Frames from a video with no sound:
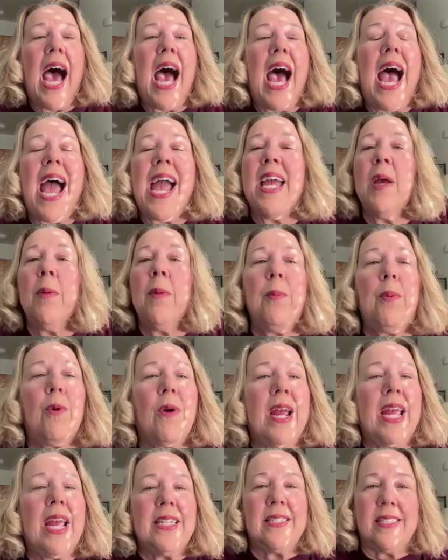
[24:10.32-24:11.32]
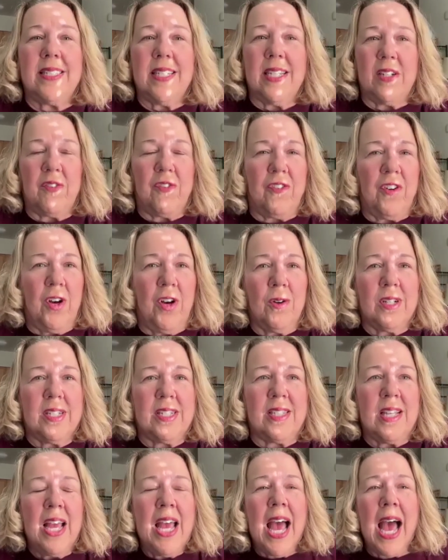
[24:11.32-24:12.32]
I embrace it,
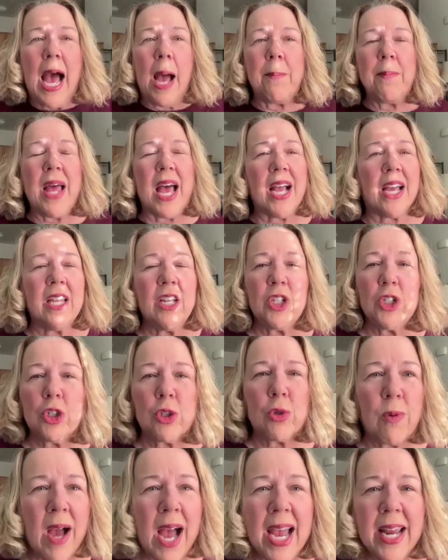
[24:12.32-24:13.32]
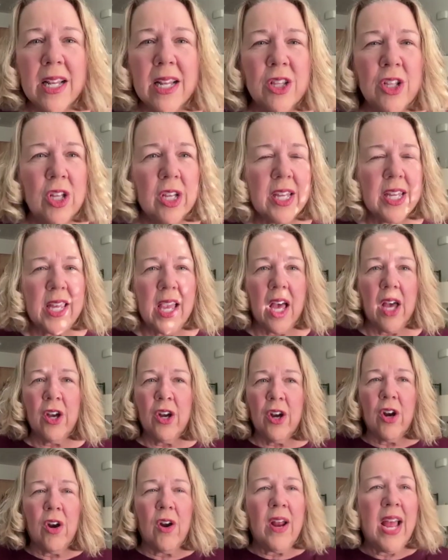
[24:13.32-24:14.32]
folks. I'm not going to try to look
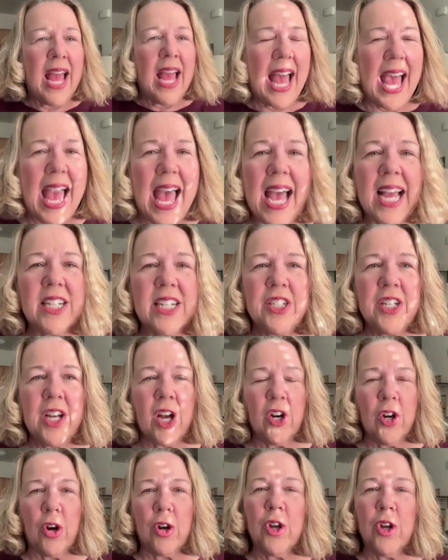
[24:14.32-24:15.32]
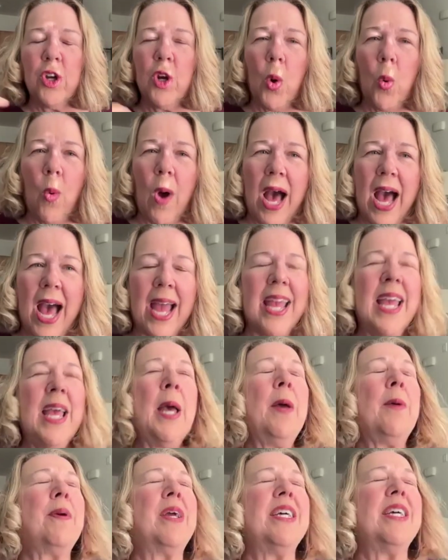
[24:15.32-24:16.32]
younger, act younger. You know why?
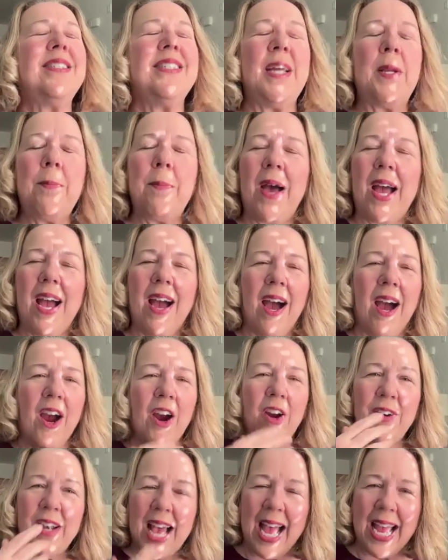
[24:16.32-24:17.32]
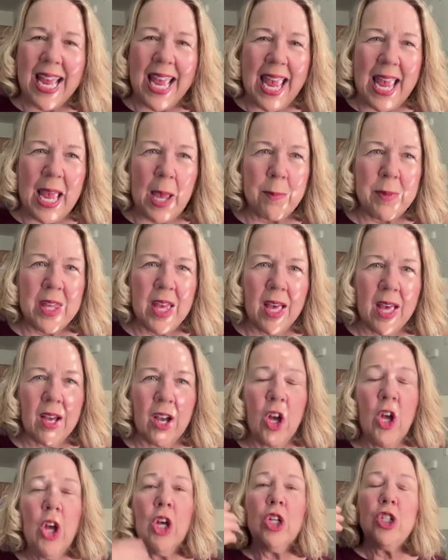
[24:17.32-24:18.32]
Because in my heart, I am
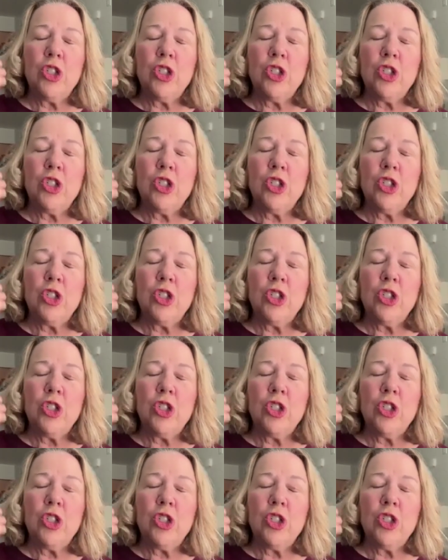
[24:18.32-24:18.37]
young.